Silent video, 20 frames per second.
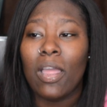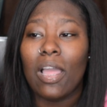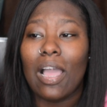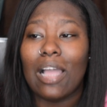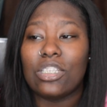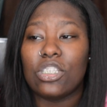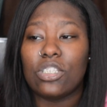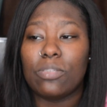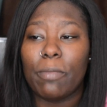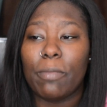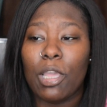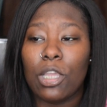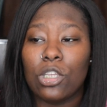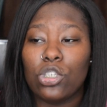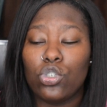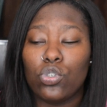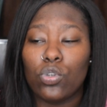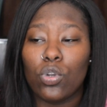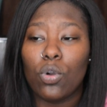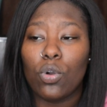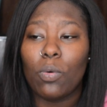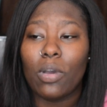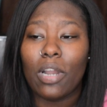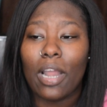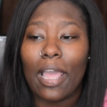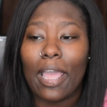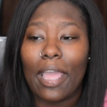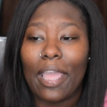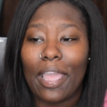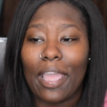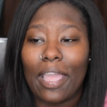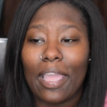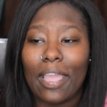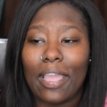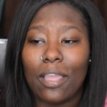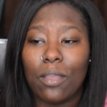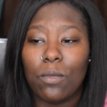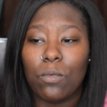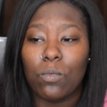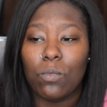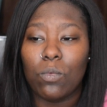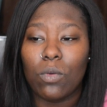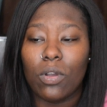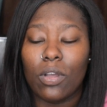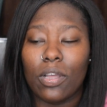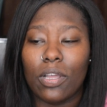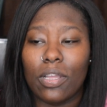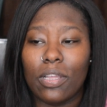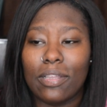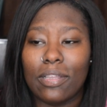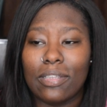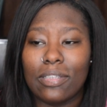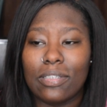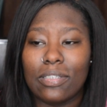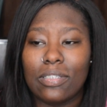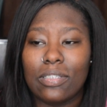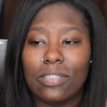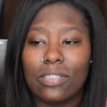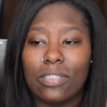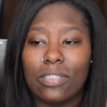I just made sure what I ate was